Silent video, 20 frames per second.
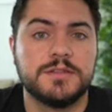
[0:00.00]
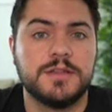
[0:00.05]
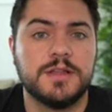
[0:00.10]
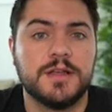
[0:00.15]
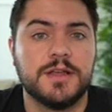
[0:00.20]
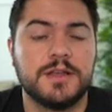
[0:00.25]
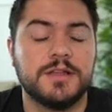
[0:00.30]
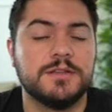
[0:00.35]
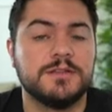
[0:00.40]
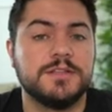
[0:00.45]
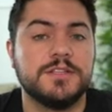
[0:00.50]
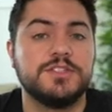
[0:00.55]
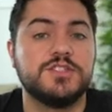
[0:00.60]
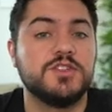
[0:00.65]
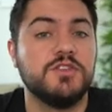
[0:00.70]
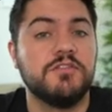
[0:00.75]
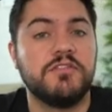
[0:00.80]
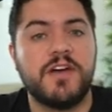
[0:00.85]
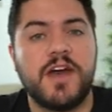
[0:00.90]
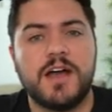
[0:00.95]
uh, the the
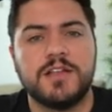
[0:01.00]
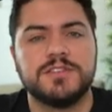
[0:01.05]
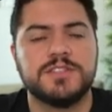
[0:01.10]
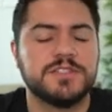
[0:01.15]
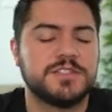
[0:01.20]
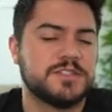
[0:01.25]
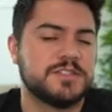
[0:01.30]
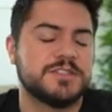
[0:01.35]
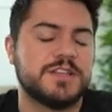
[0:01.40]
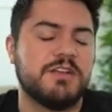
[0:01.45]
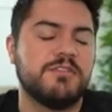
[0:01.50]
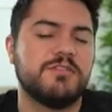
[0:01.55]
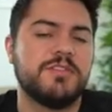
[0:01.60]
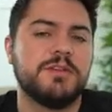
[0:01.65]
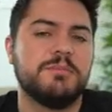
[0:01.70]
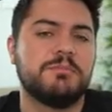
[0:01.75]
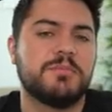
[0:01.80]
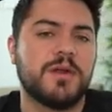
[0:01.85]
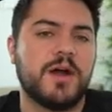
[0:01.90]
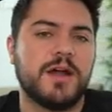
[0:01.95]
2000s. There's definitely
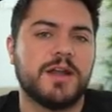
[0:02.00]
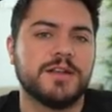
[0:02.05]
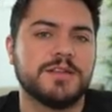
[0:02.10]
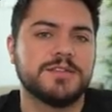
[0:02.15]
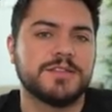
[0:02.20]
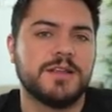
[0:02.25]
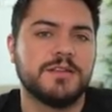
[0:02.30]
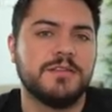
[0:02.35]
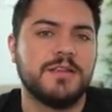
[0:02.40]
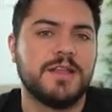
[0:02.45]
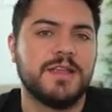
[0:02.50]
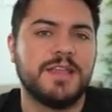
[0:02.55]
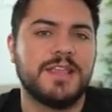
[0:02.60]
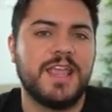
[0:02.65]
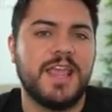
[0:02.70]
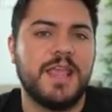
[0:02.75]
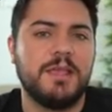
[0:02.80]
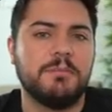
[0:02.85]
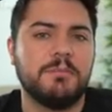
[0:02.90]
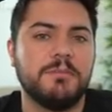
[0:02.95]
products that
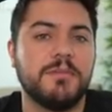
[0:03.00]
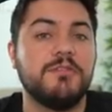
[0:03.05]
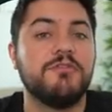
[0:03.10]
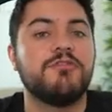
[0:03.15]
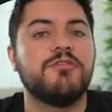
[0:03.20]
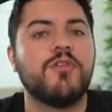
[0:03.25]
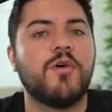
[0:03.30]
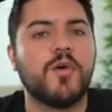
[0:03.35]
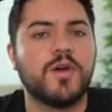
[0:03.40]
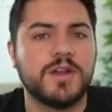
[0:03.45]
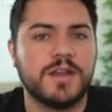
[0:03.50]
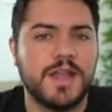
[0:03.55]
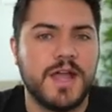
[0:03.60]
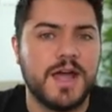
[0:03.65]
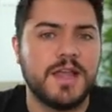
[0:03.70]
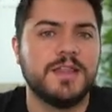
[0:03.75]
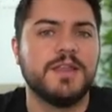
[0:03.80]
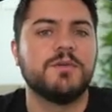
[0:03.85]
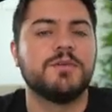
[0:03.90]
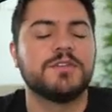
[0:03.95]
came before
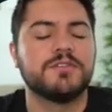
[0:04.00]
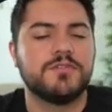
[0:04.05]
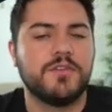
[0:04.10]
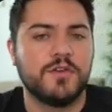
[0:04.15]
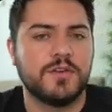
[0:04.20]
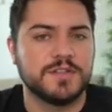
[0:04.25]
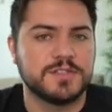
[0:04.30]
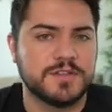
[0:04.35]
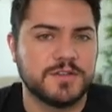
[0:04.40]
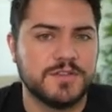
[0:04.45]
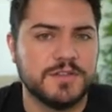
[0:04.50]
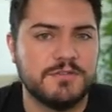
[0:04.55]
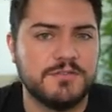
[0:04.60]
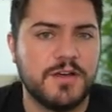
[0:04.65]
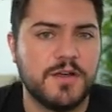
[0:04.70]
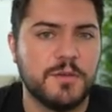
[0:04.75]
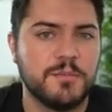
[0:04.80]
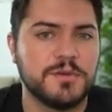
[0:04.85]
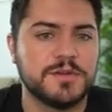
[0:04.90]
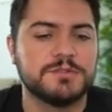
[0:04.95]
that that were focused on
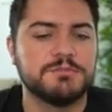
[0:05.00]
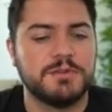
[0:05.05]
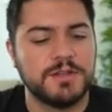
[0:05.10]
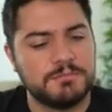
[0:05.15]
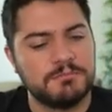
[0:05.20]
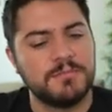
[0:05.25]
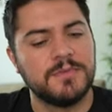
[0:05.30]
developers, but